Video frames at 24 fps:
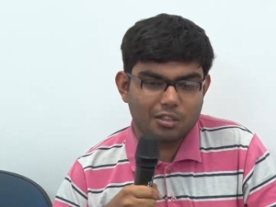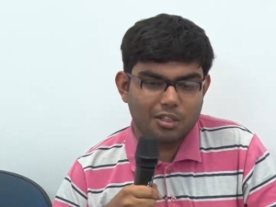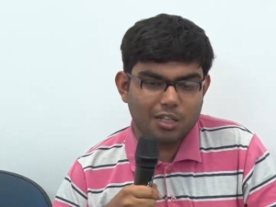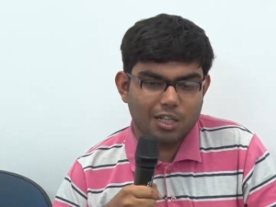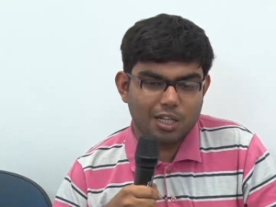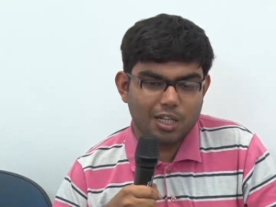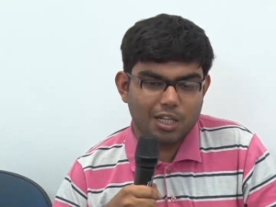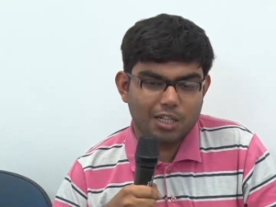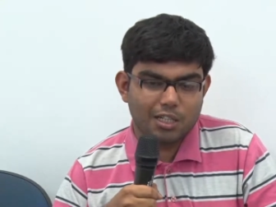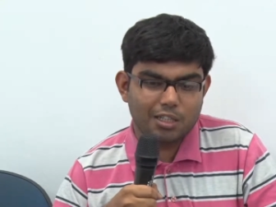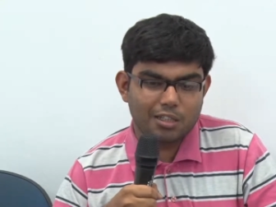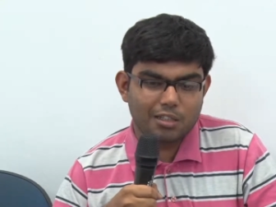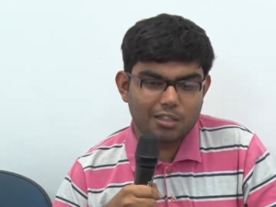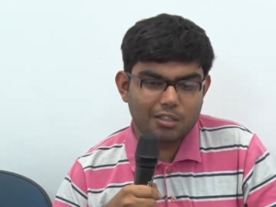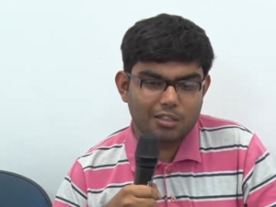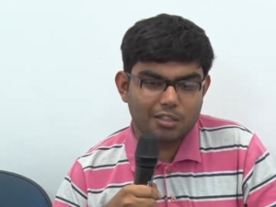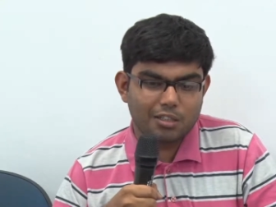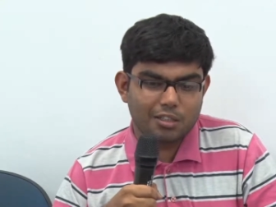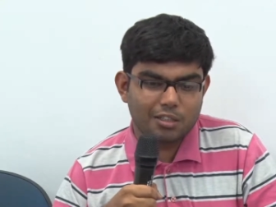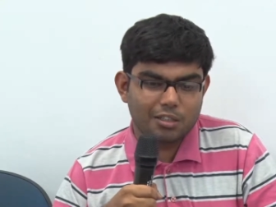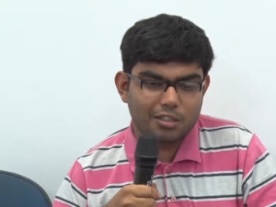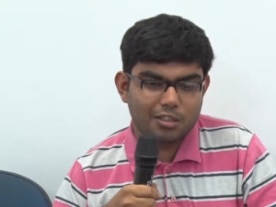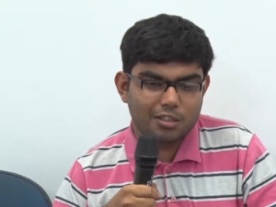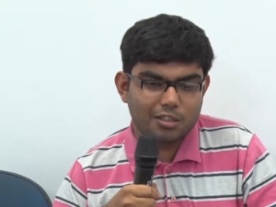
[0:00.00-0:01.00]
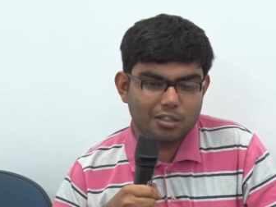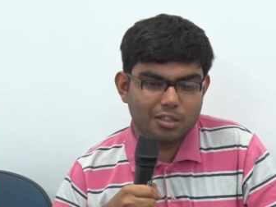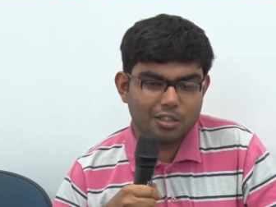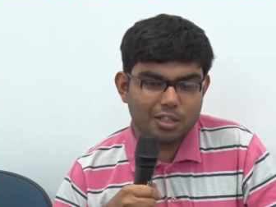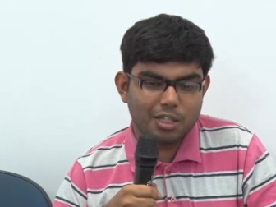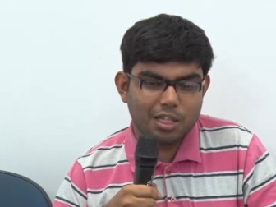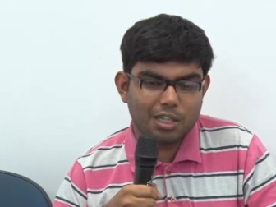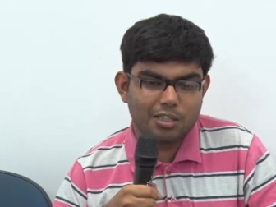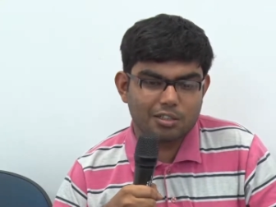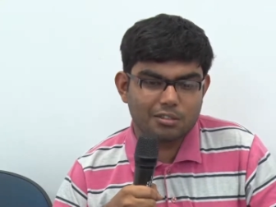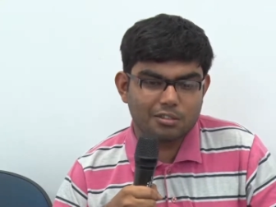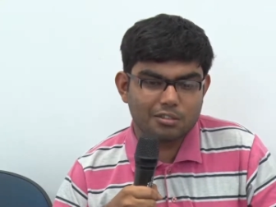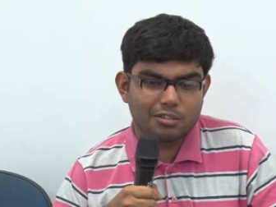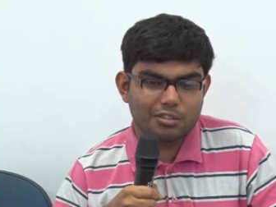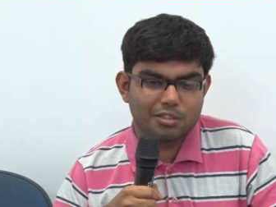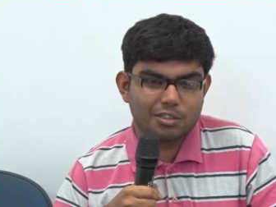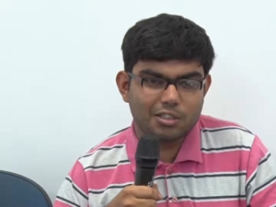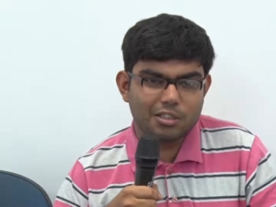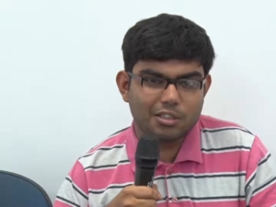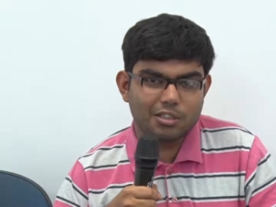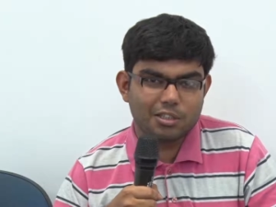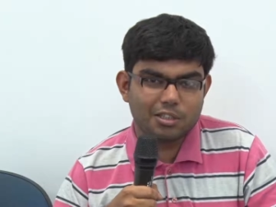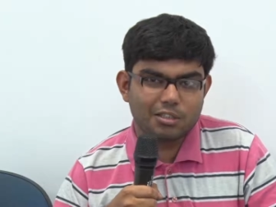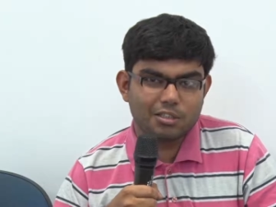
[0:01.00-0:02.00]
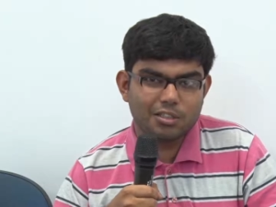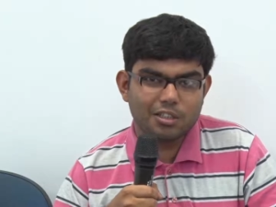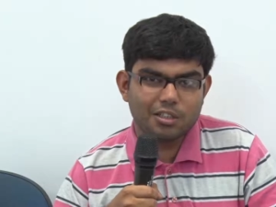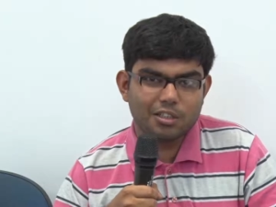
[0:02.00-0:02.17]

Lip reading: And the last question is